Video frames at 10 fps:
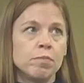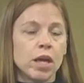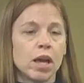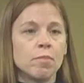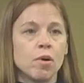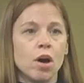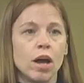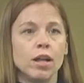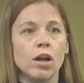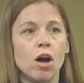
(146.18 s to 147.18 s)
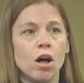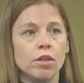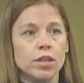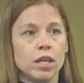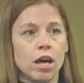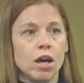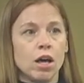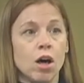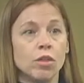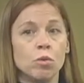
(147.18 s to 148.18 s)
pick up on all
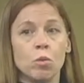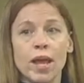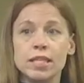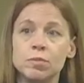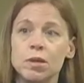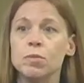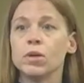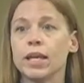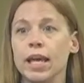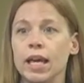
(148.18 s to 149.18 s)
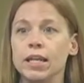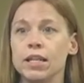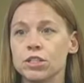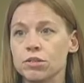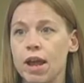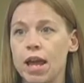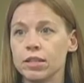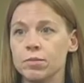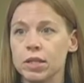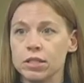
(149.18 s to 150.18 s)
the ways people can
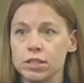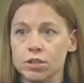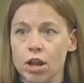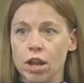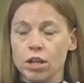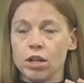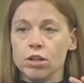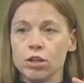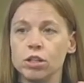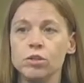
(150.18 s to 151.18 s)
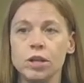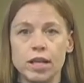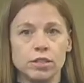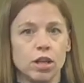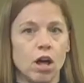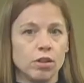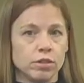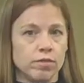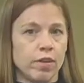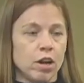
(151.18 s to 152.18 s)
interact because they're not clued into all
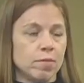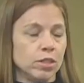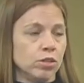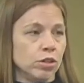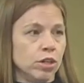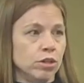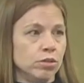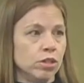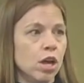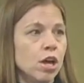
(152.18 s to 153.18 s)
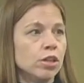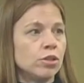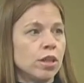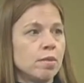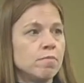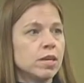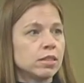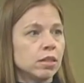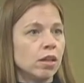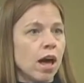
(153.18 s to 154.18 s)
those environmental cues. So they
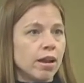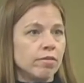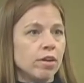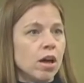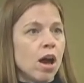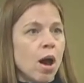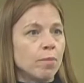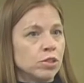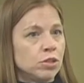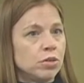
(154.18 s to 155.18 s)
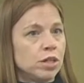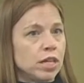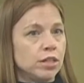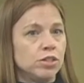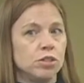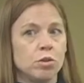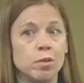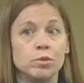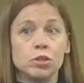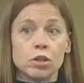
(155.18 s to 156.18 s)
miss a lot of opportunity to
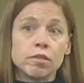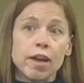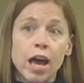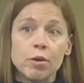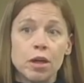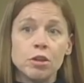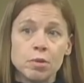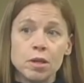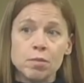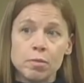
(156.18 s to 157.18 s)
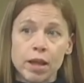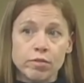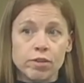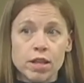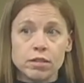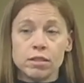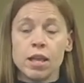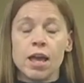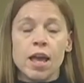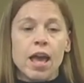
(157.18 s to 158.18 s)
observe how other people make friends.
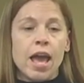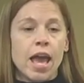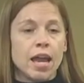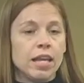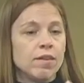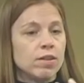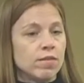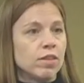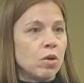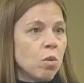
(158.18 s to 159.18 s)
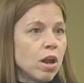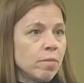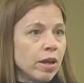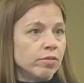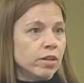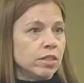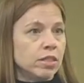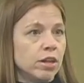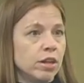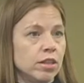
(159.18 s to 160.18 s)
And even if they want to make friends,
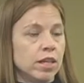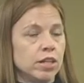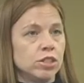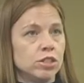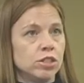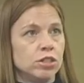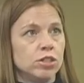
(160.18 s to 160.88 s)
they just